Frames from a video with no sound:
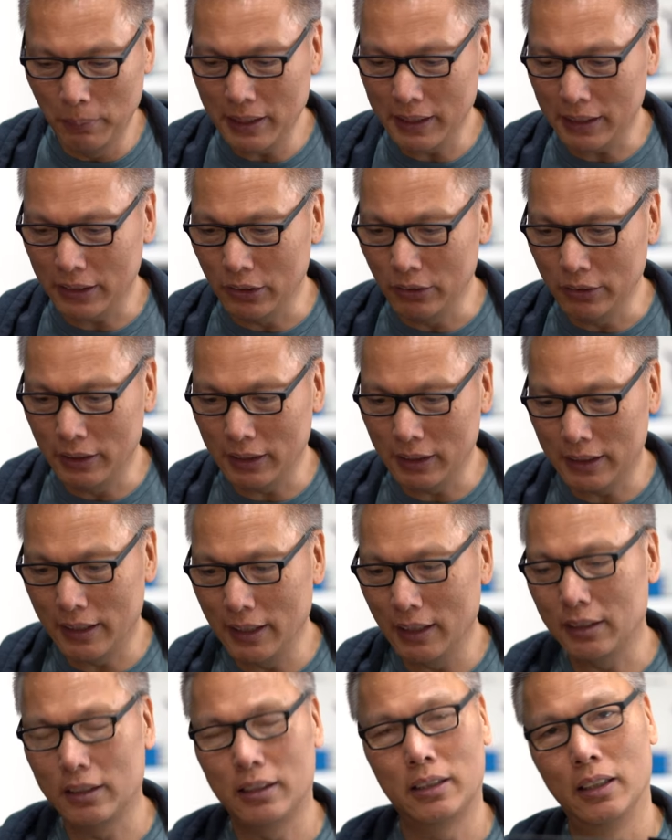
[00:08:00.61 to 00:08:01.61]
mic, you just
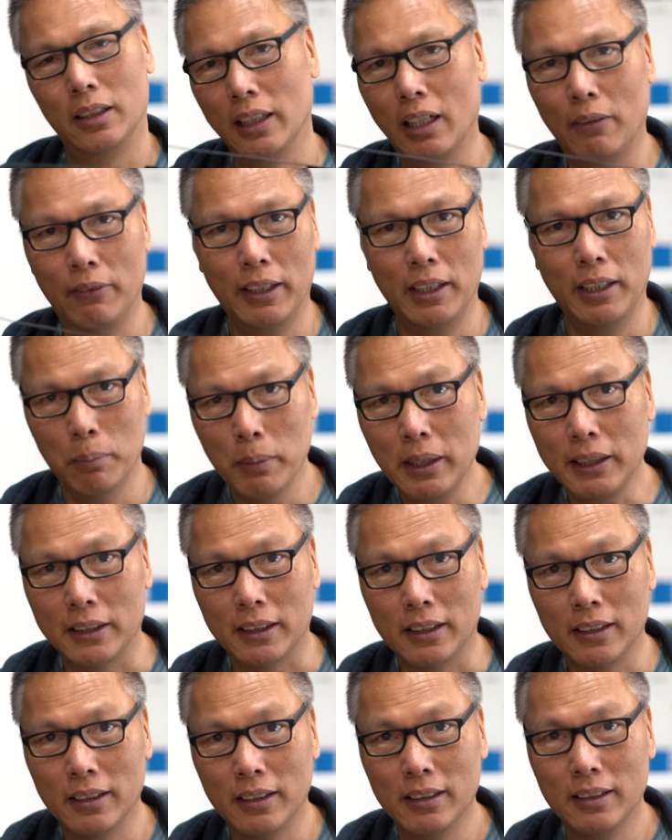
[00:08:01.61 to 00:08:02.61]
get the lavalier
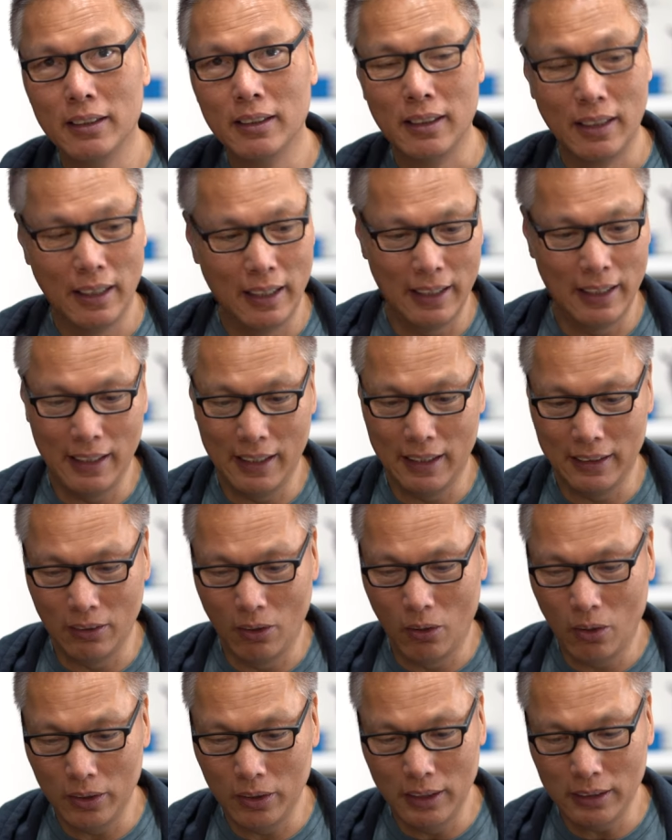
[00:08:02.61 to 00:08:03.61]
mic. And
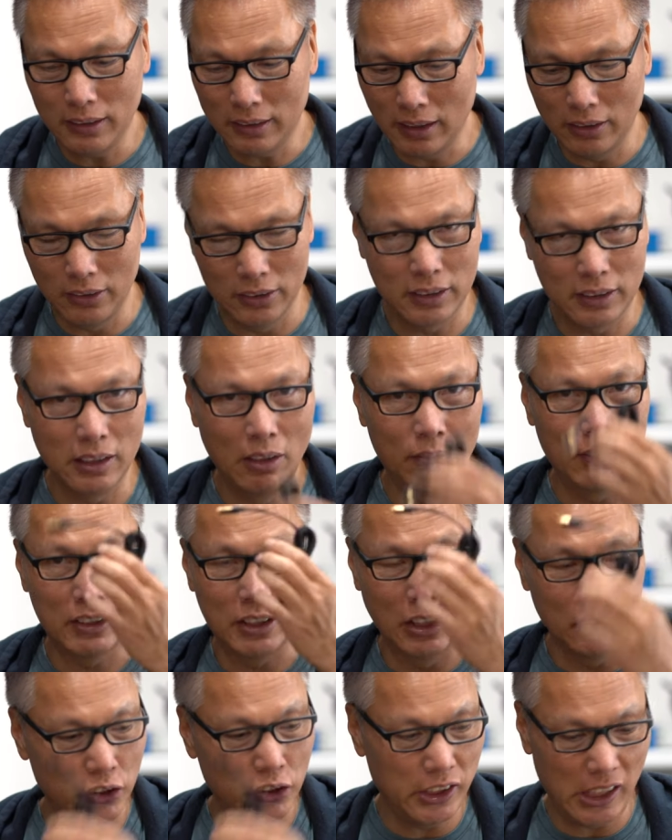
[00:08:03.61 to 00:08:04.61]
all this other stuff,
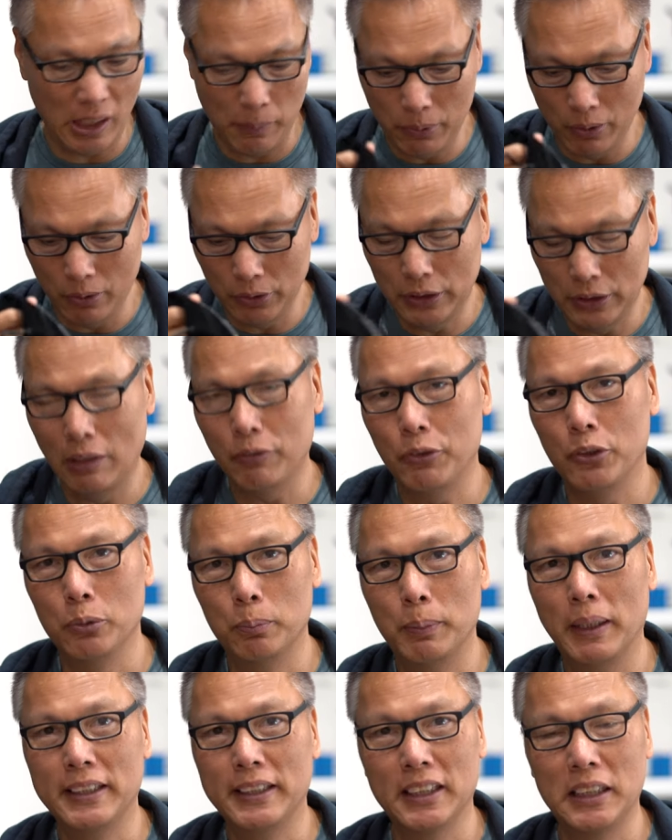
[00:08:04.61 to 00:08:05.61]
extension cable, you have to
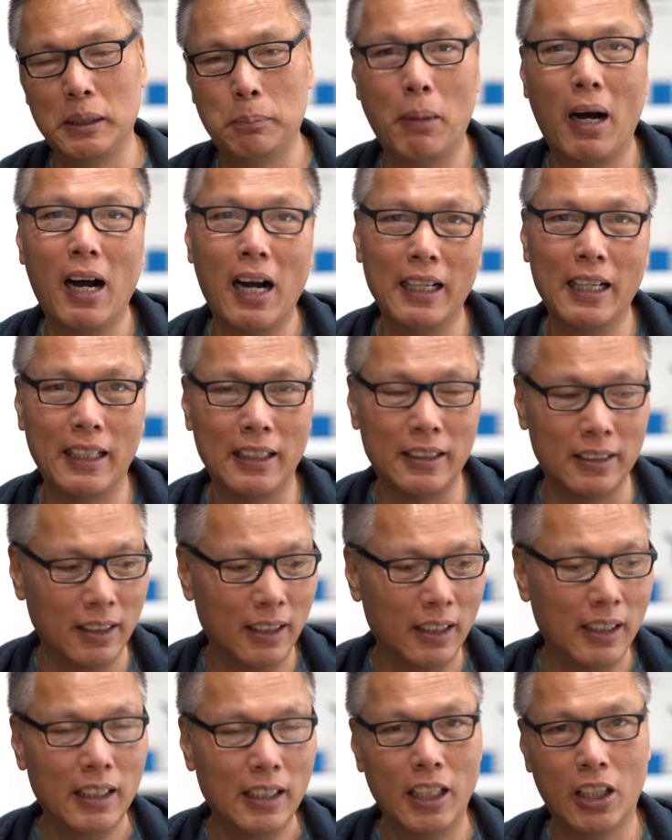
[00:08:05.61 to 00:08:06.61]
basically buy, and
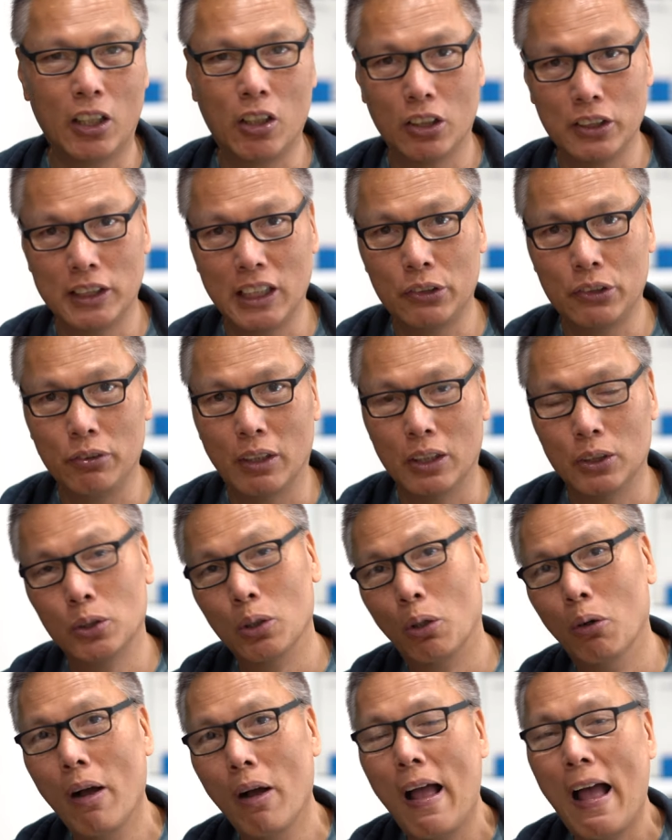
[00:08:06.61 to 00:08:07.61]
it costs extra.
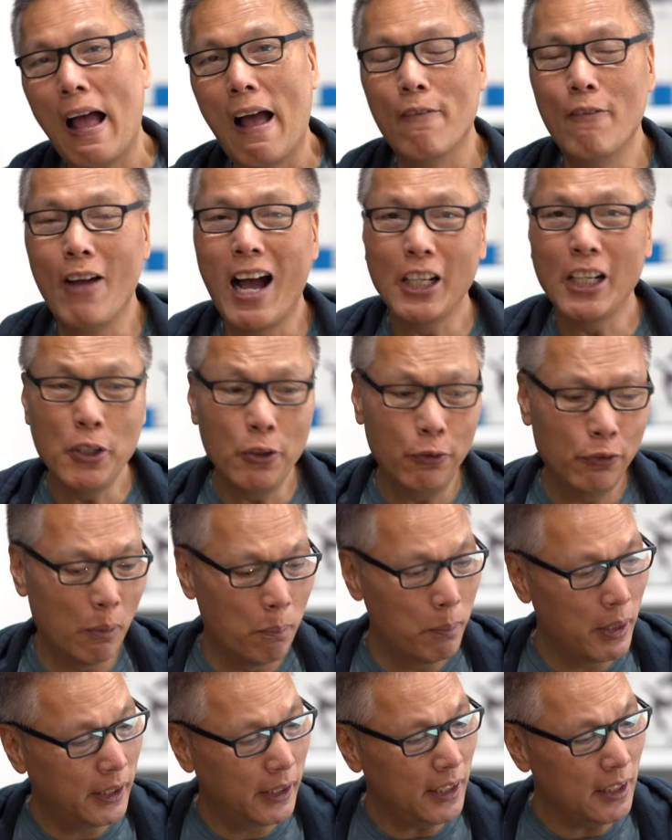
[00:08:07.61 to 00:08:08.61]
So value
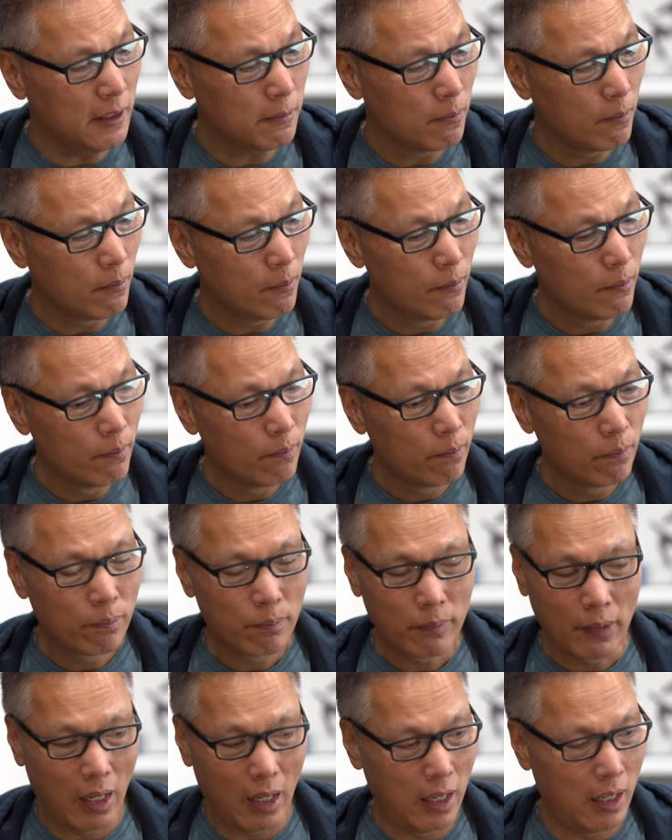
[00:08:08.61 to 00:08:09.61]
for money,
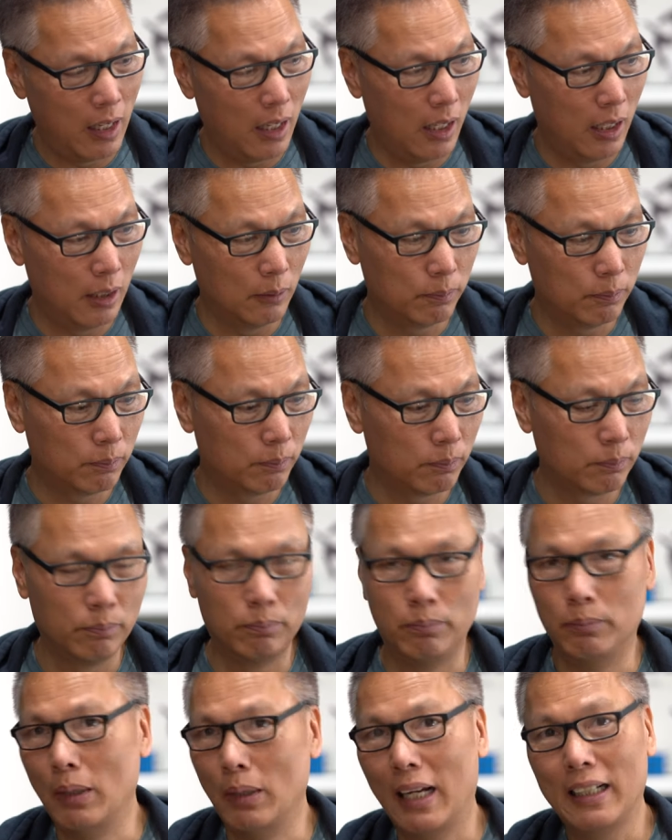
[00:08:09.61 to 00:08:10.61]
I
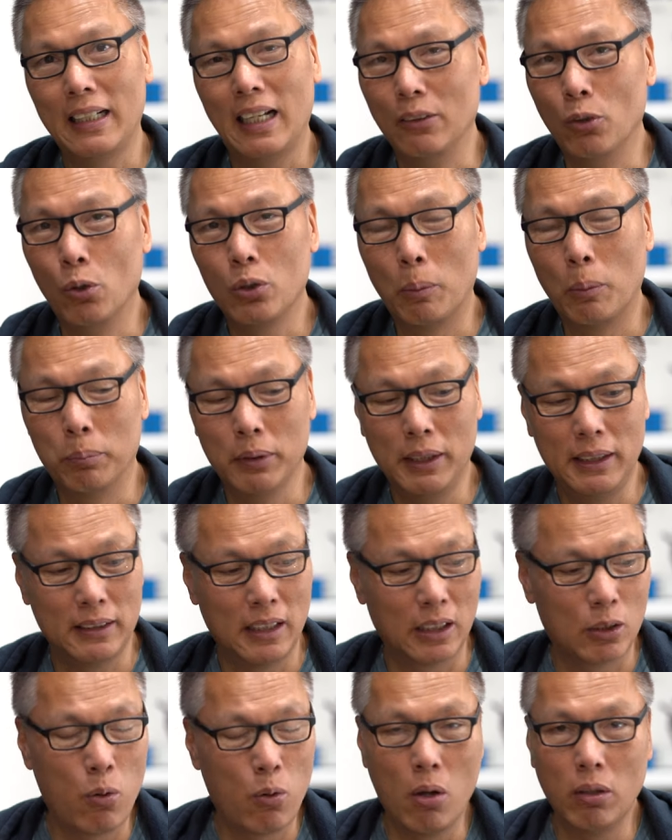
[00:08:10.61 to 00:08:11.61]
got no complaint.
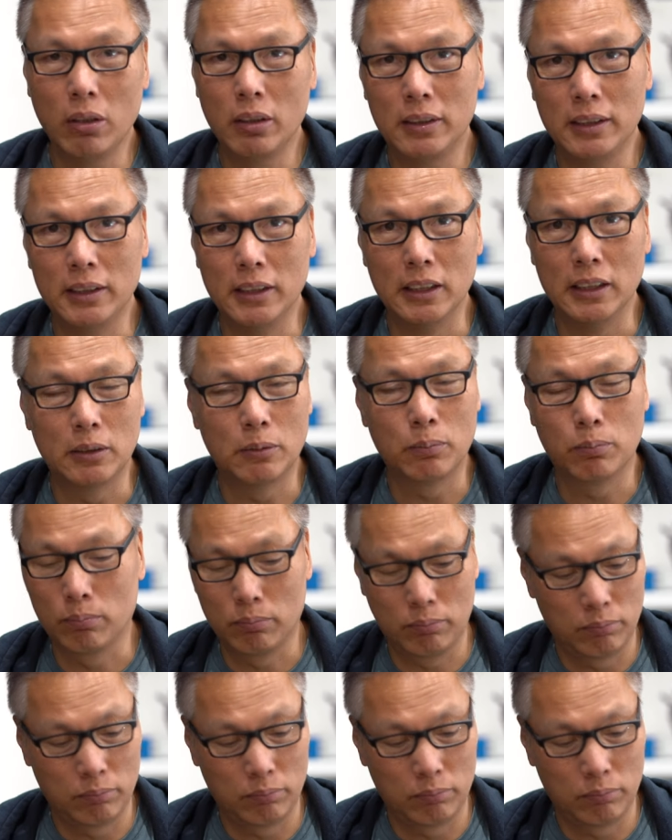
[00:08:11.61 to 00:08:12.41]
The quality is